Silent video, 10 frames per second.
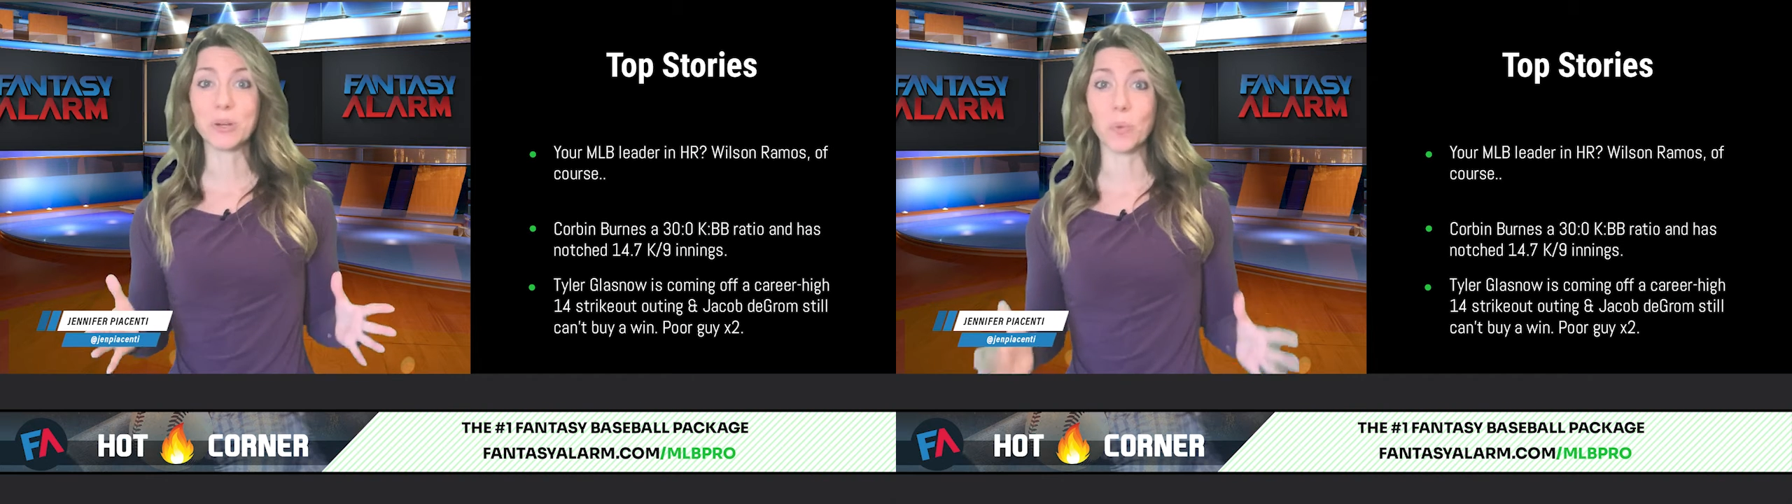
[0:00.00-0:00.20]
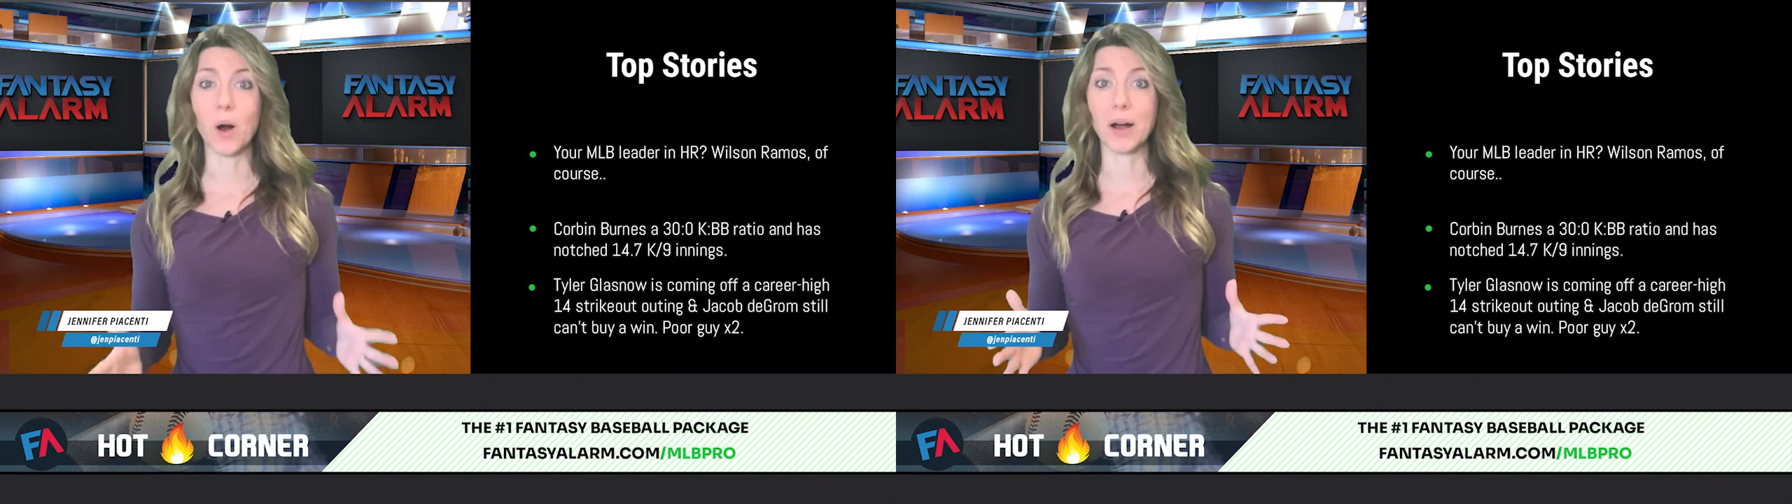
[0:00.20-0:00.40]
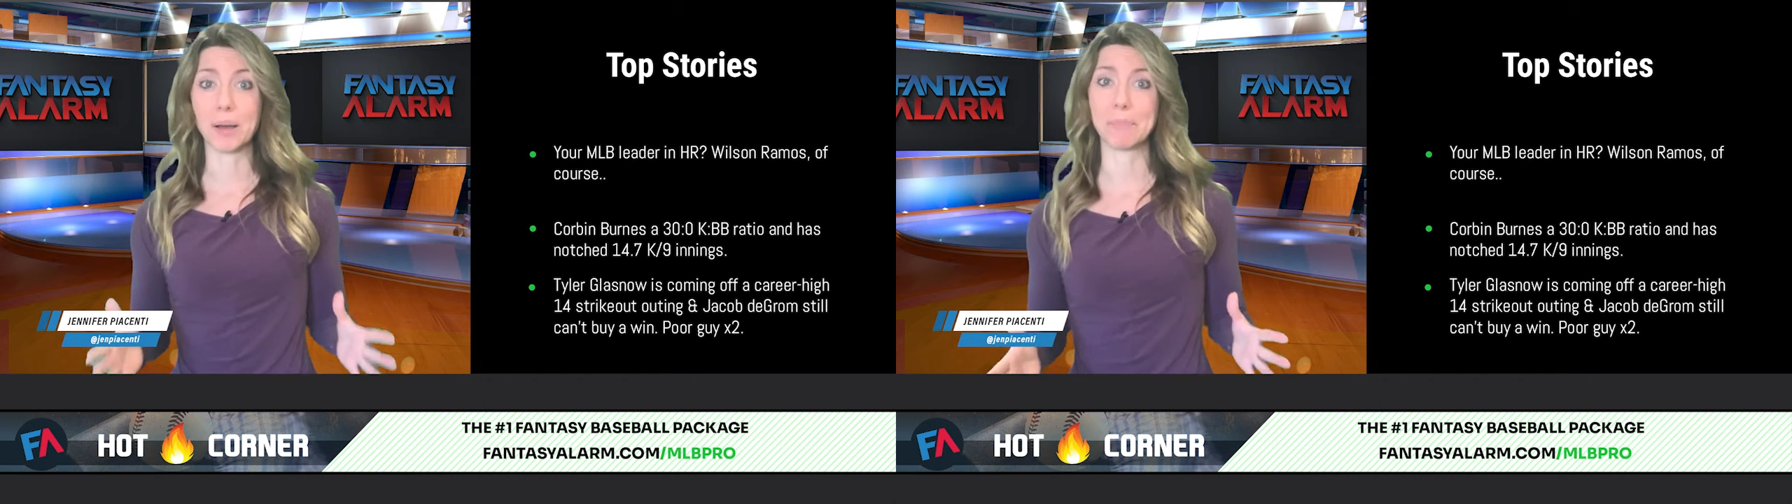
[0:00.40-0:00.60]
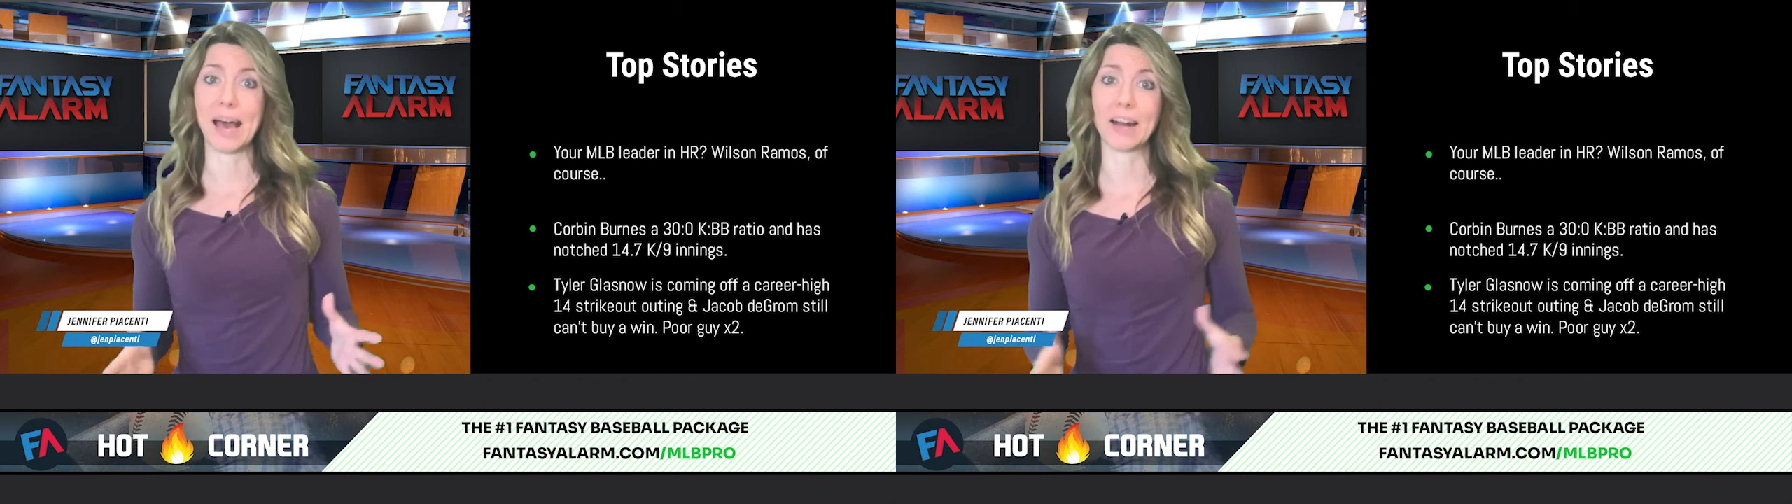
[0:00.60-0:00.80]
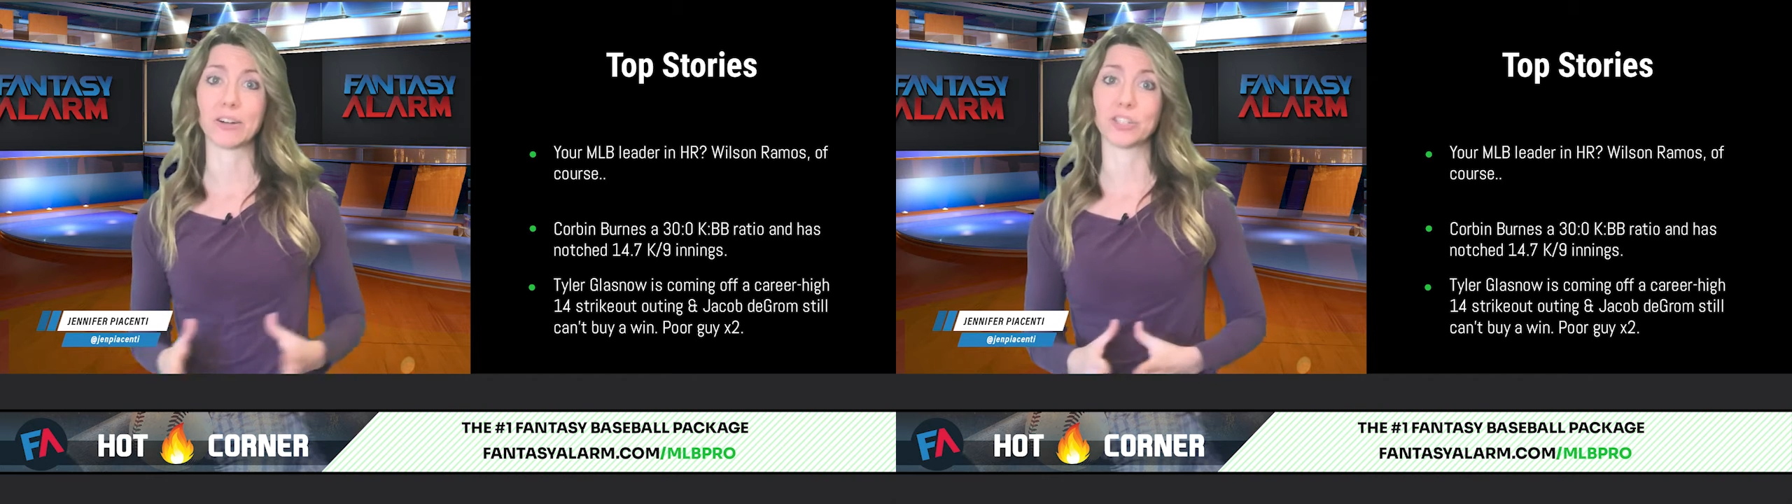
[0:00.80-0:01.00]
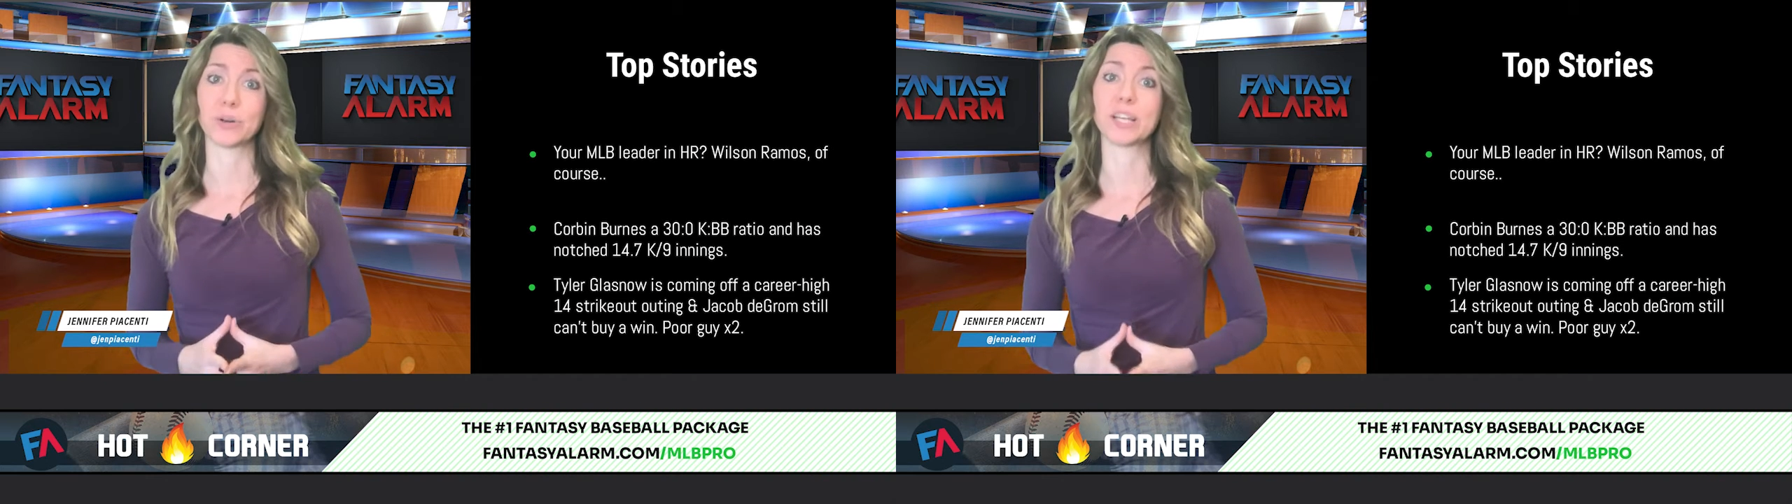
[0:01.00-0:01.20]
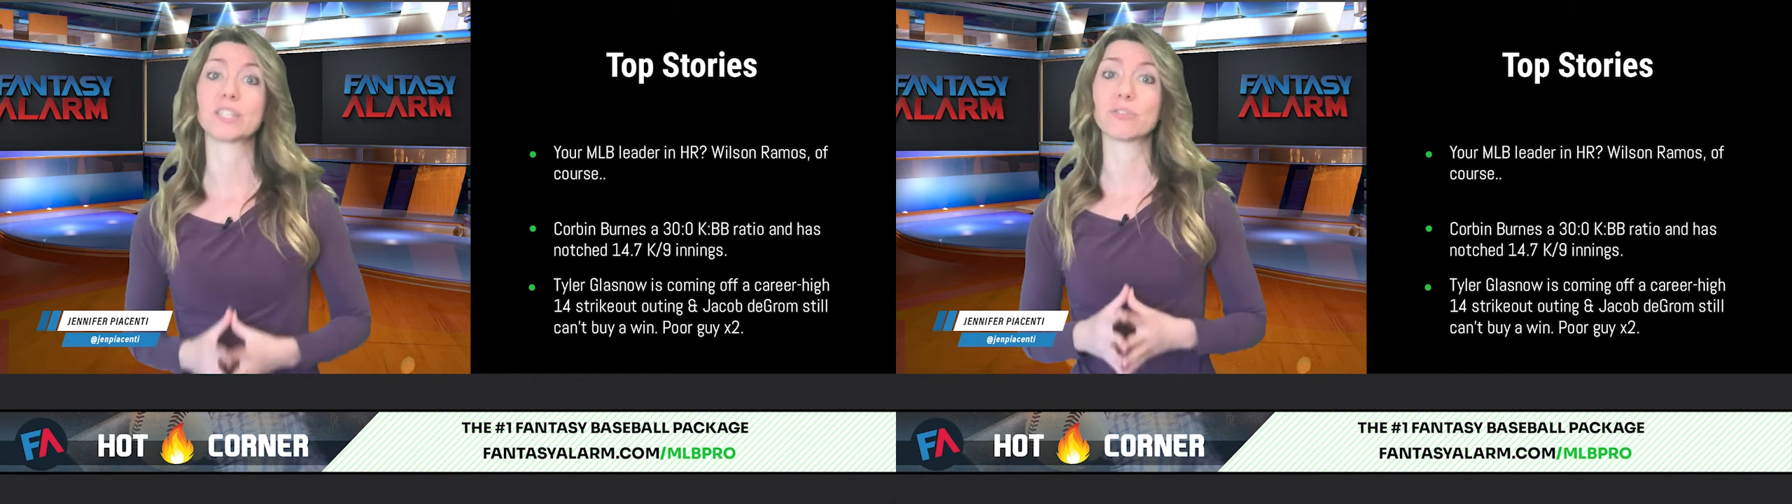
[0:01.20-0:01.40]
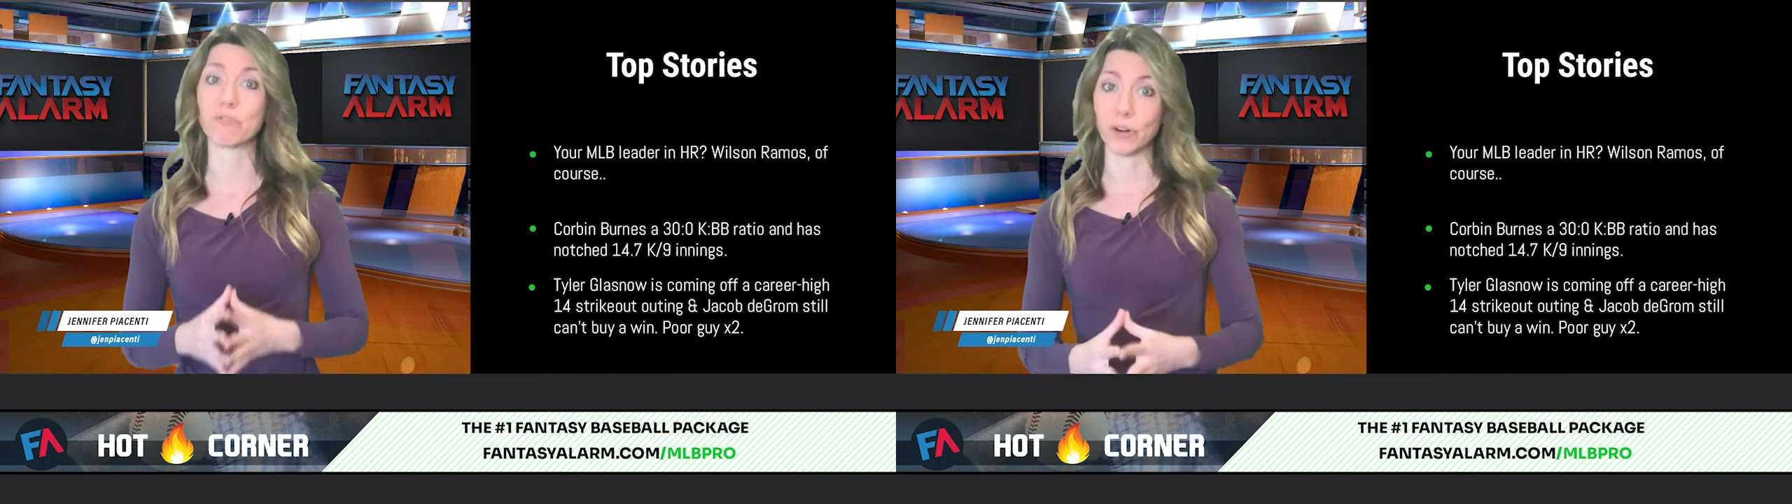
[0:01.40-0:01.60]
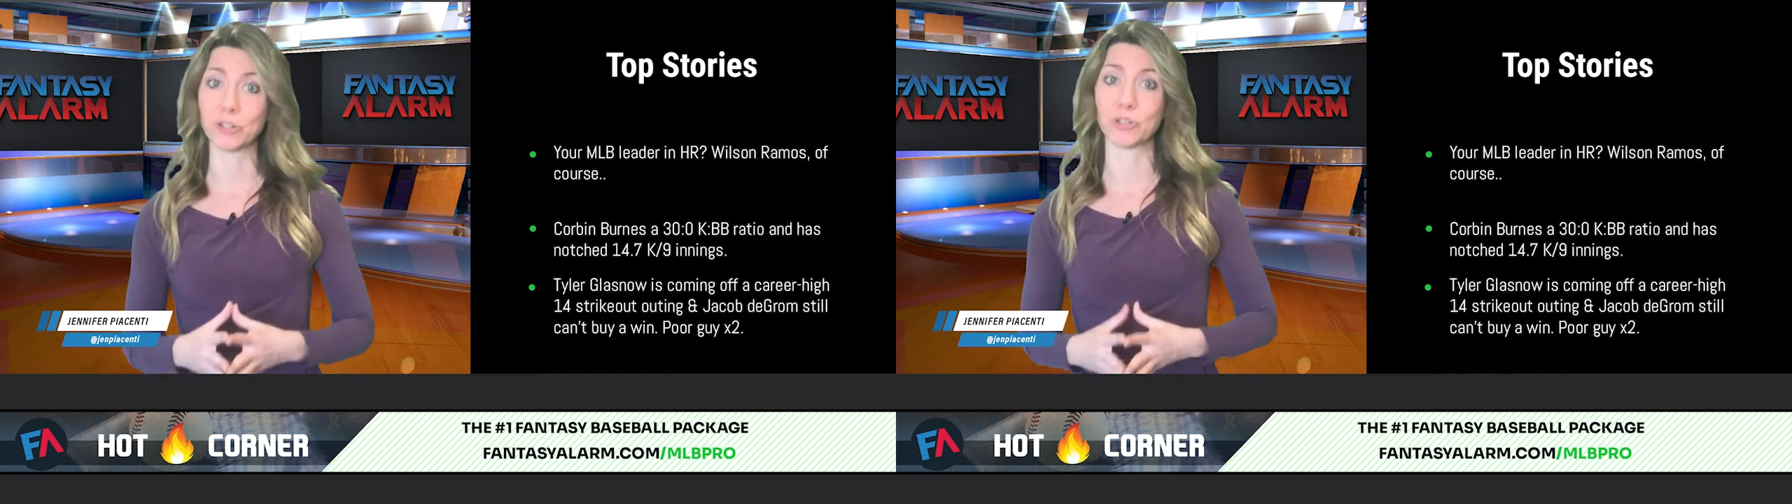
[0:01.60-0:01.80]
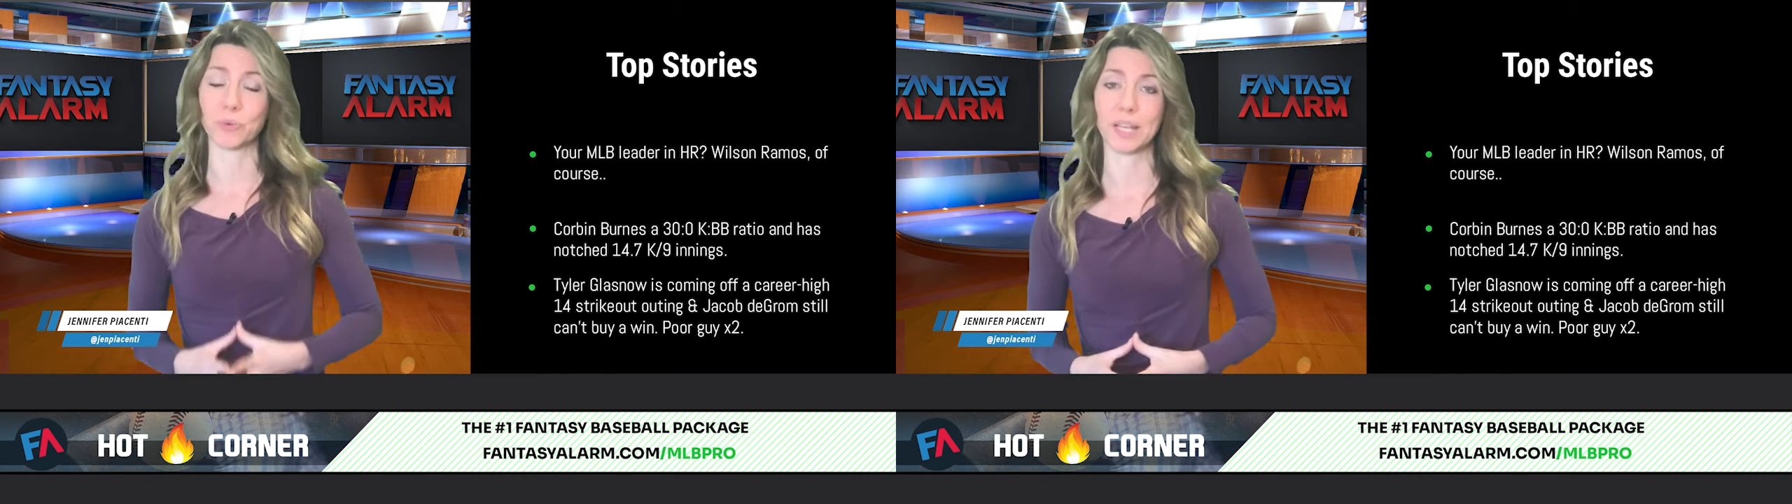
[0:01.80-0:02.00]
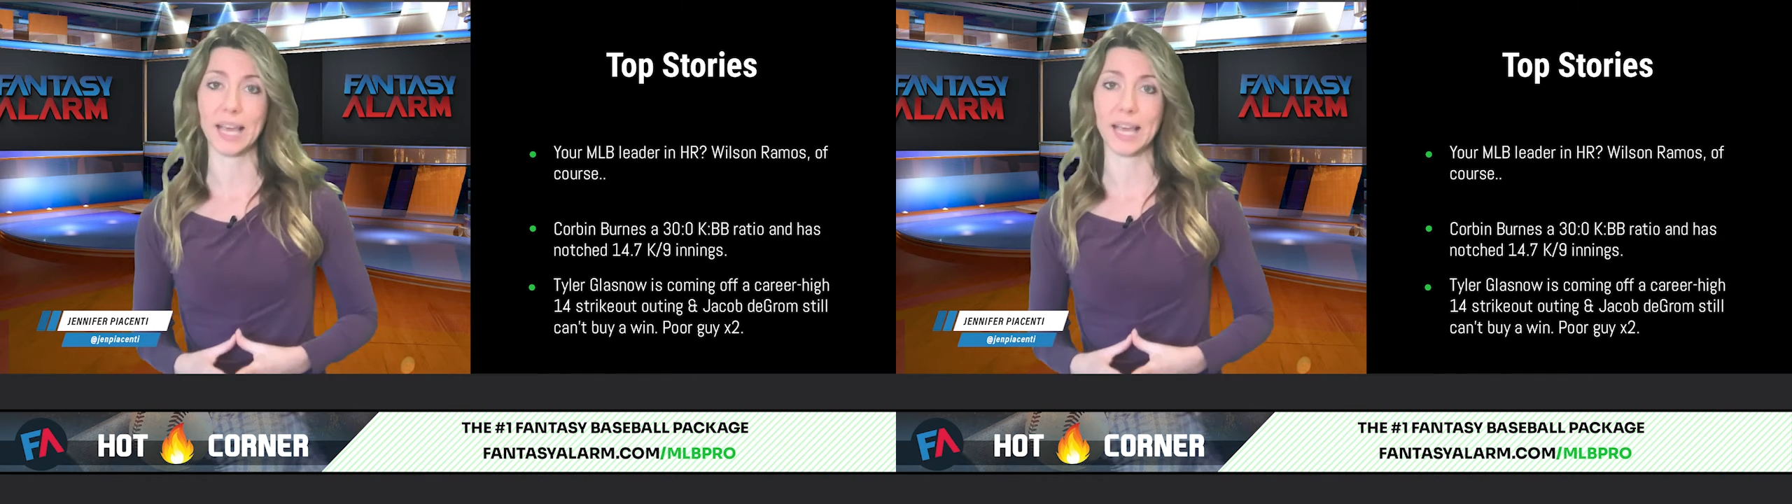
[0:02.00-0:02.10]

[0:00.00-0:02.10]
to walk a batter during his first three